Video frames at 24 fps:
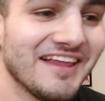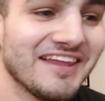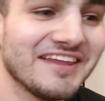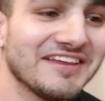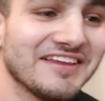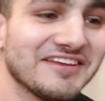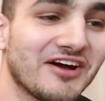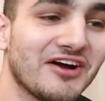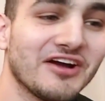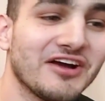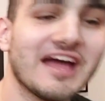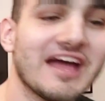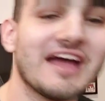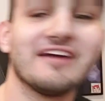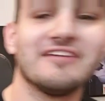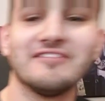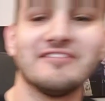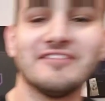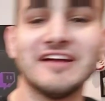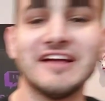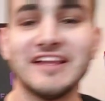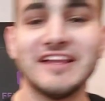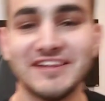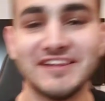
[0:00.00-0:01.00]

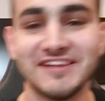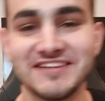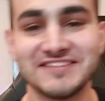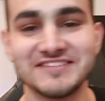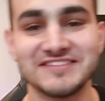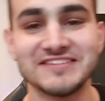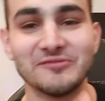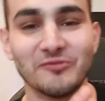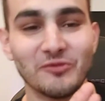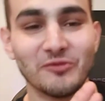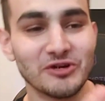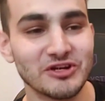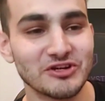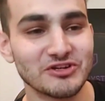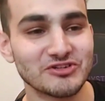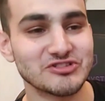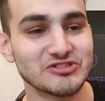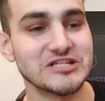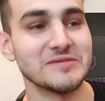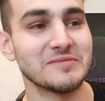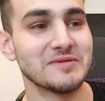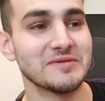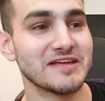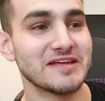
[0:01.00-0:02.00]
Okay, listen. When you're
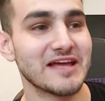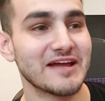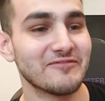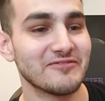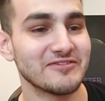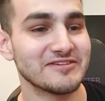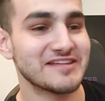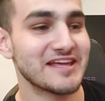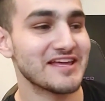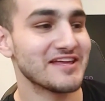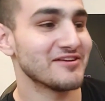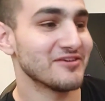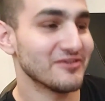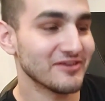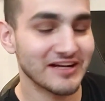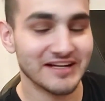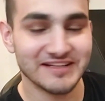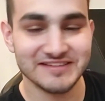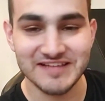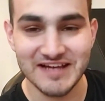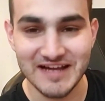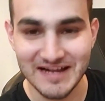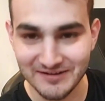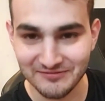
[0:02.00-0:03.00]
streaming every day, you don't
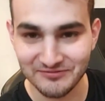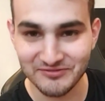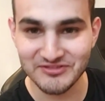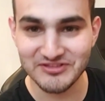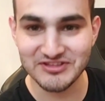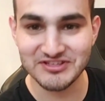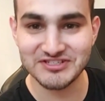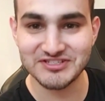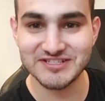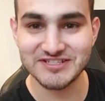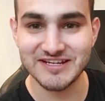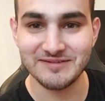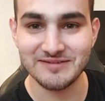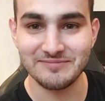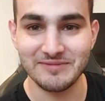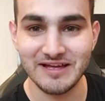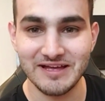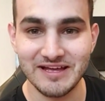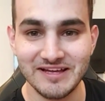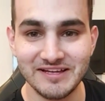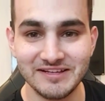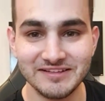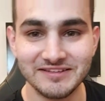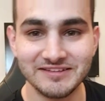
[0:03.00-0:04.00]
got time for this shit,
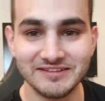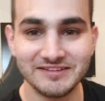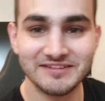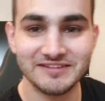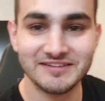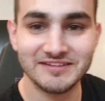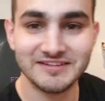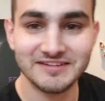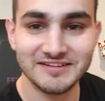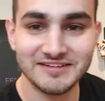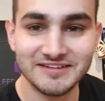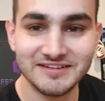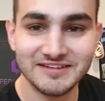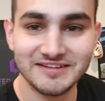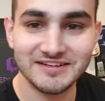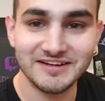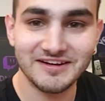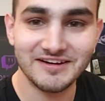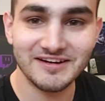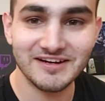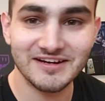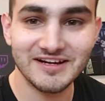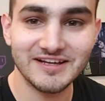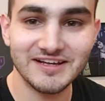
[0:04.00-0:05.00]
man.
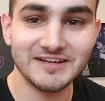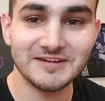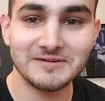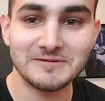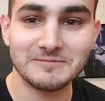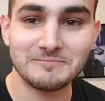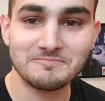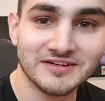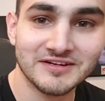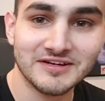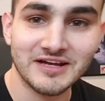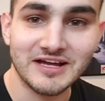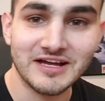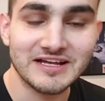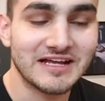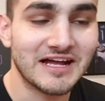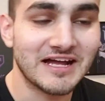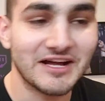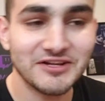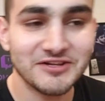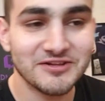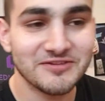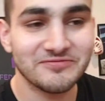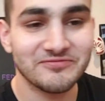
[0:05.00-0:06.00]
Alright? And
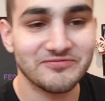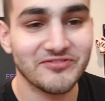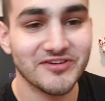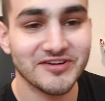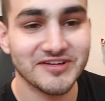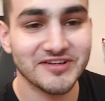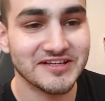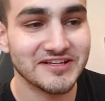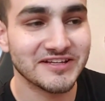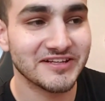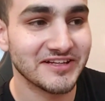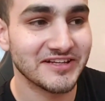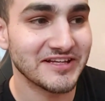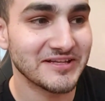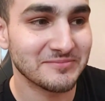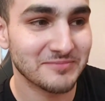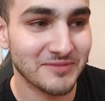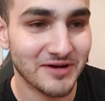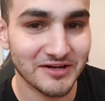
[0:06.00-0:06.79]
how do you fucking clean